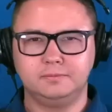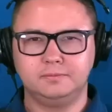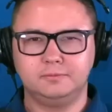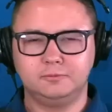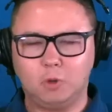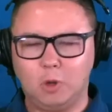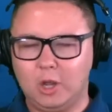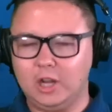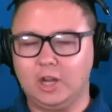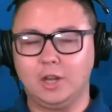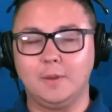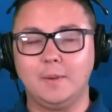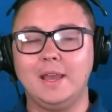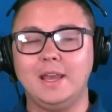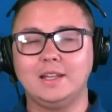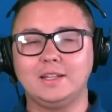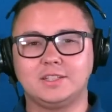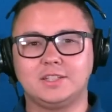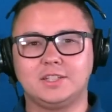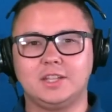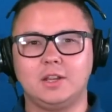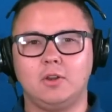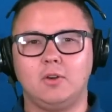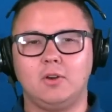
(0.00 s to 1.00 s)
Welcome in.
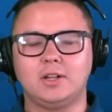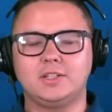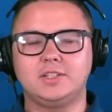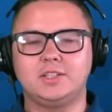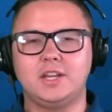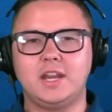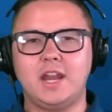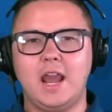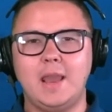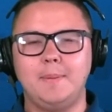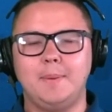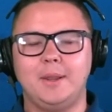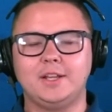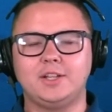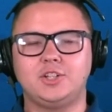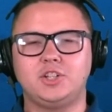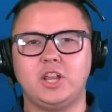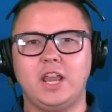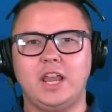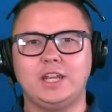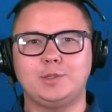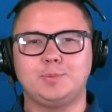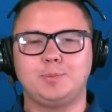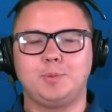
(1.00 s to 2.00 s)
Seahawks Today by
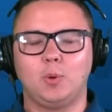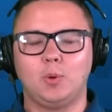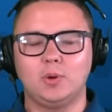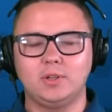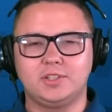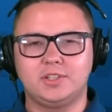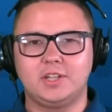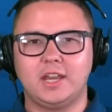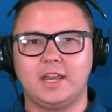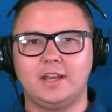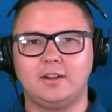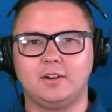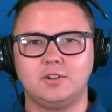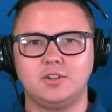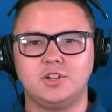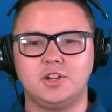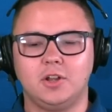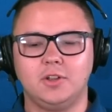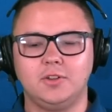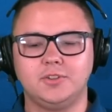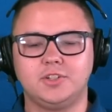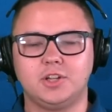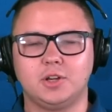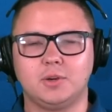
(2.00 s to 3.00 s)
Chat Sports. Tyler
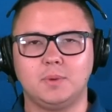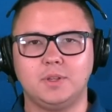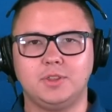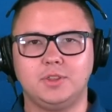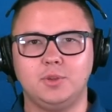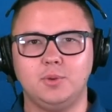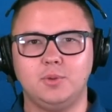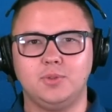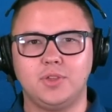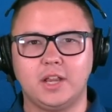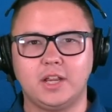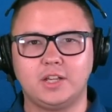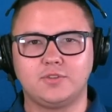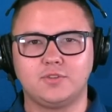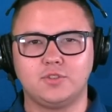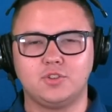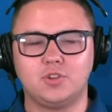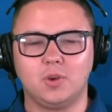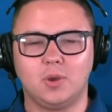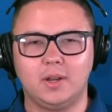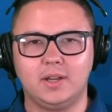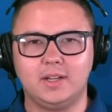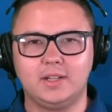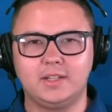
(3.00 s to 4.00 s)
Jones here with you. Thanks for
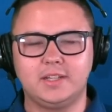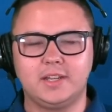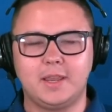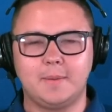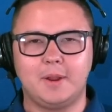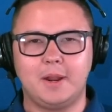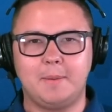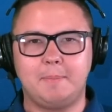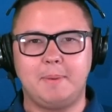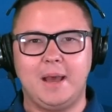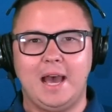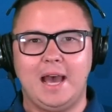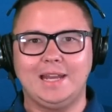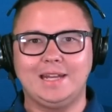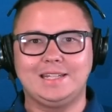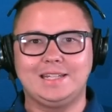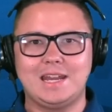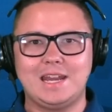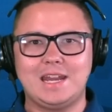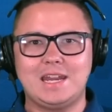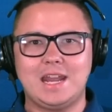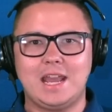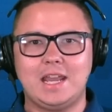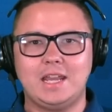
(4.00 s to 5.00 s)
joining us. Coming up on
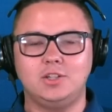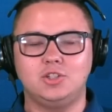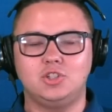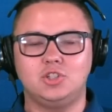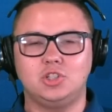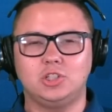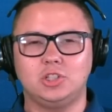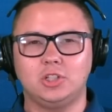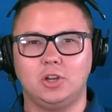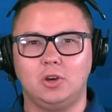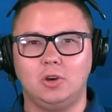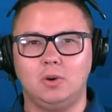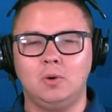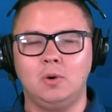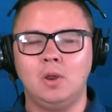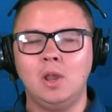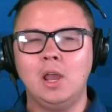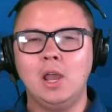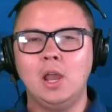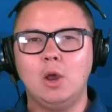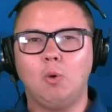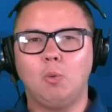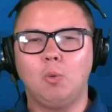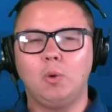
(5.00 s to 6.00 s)
today's show,
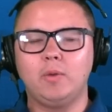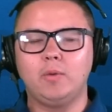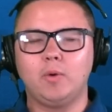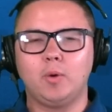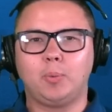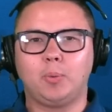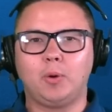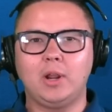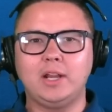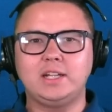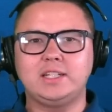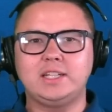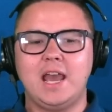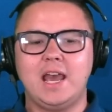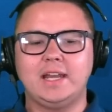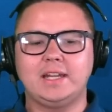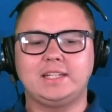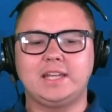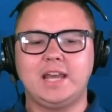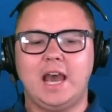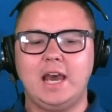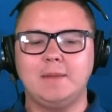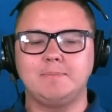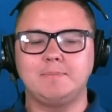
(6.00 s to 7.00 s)
we will break down
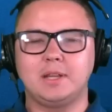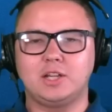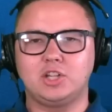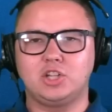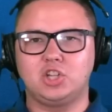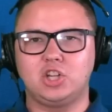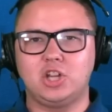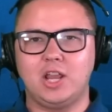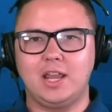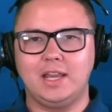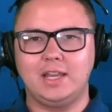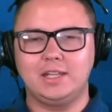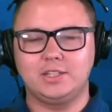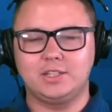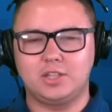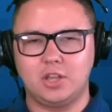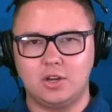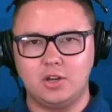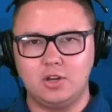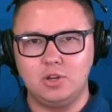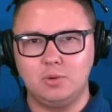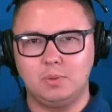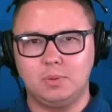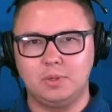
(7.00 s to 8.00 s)
Todd McShay's
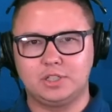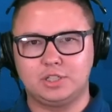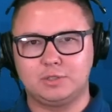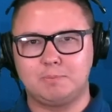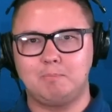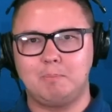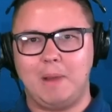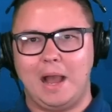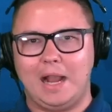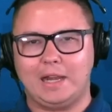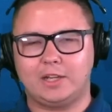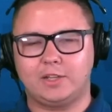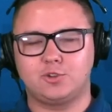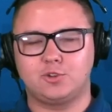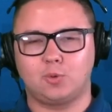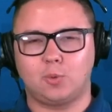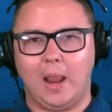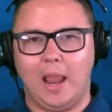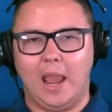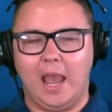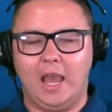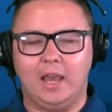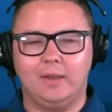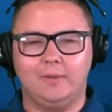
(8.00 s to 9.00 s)
newest mock
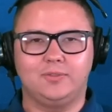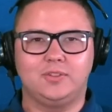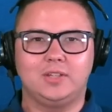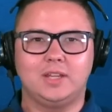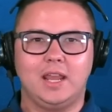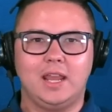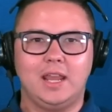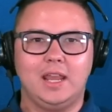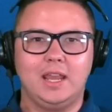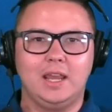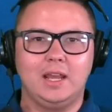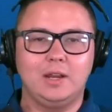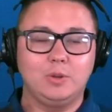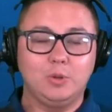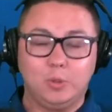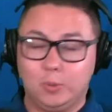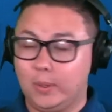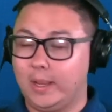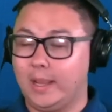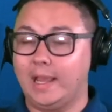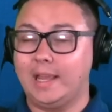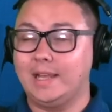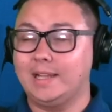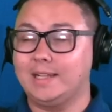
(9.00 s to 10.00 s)
draft and who
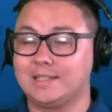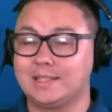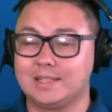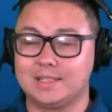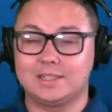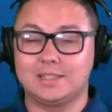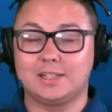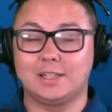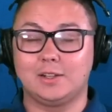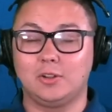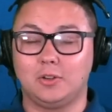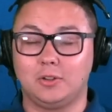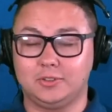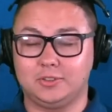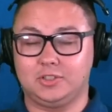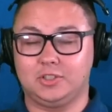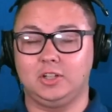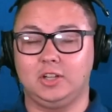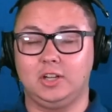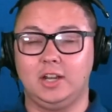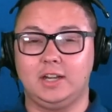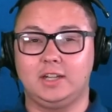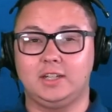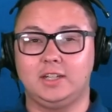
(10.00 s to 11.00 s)
he has the Seahawks
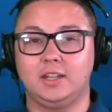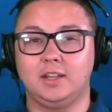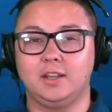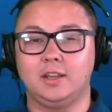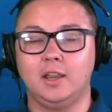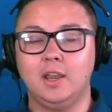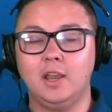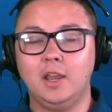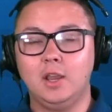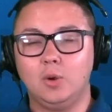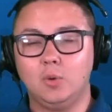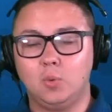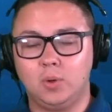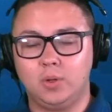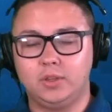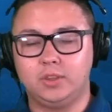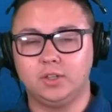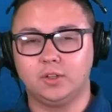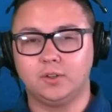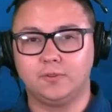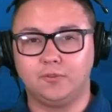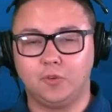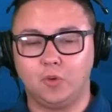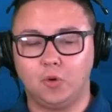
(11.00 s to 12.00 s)
selecting with
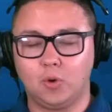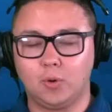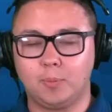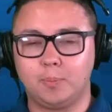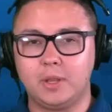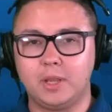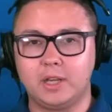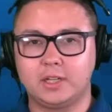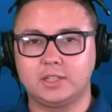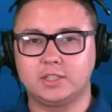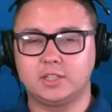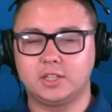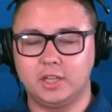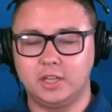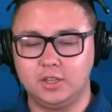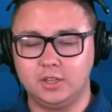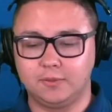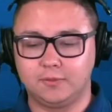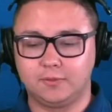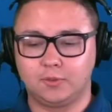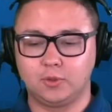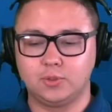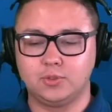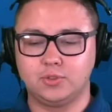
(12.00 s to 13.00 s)
their four picks in the
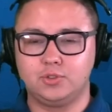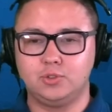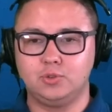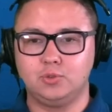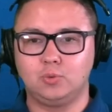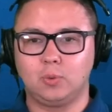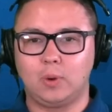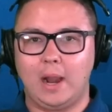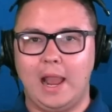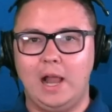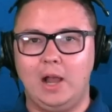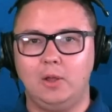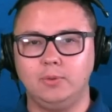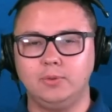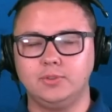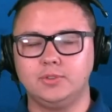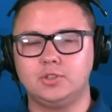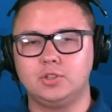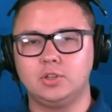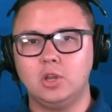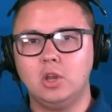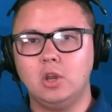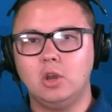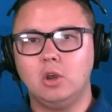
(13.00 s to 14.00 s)
first two rounds.